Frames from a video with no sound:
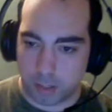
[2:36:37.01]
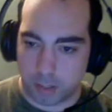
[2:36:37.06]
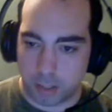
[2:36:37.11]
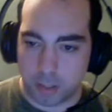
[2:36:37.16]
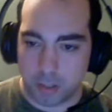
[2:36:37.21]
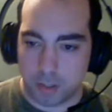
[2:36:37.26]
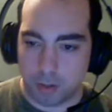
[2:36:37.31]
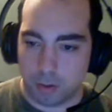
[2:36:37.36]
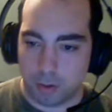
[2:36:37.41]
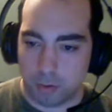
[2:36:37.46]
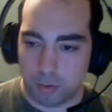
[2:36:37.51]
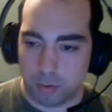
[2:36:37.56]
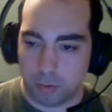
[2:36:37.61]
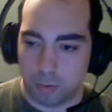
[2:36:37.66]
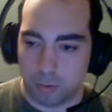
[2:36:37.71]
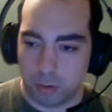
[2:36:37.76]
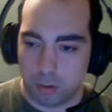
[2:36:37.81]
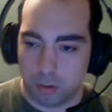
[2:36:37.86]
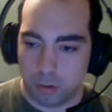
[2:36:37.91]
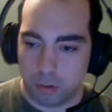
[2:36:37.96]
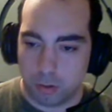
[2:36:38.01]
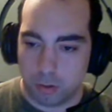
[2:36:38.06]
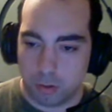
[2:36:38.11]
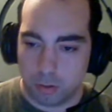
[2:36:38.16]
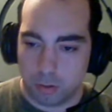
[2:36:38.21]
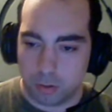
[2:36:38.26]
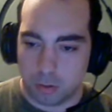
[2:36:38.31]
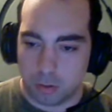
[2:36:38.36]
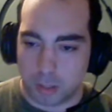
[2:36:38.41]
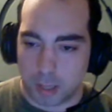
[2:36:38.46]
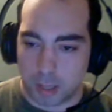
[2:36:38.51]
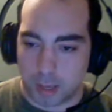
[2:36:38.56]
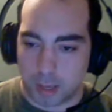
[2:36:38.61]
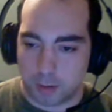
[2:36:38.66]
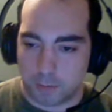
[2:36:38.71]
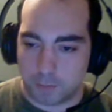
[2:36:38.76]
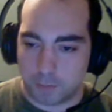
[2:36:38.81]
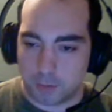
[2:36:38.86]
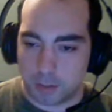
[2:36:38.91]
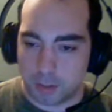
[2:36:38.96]
you
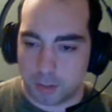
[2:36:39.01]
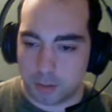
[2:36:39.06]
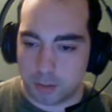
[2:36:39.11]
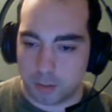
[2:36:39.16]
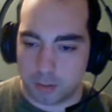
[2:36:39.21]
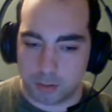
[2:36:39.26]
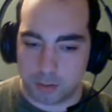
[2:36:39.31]
left